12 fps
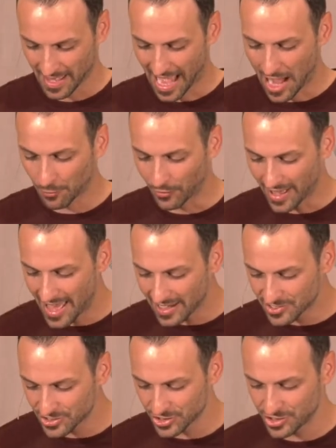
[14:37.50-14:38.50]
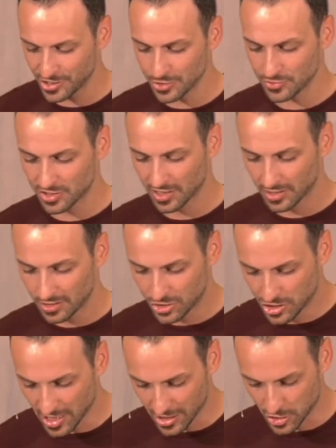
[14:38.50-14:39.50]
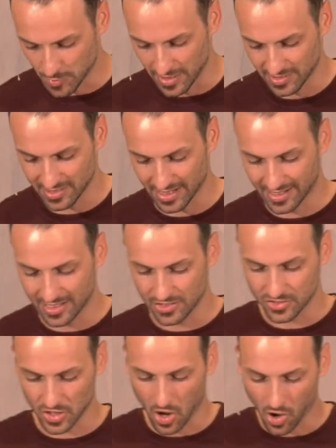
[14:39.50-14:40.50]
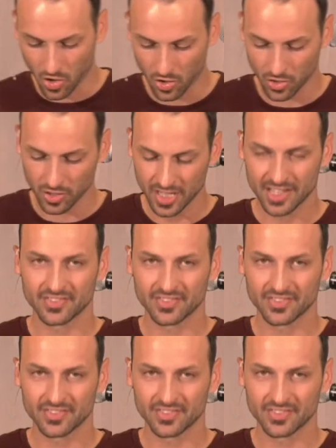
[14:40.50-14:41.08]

I will execute judgments against all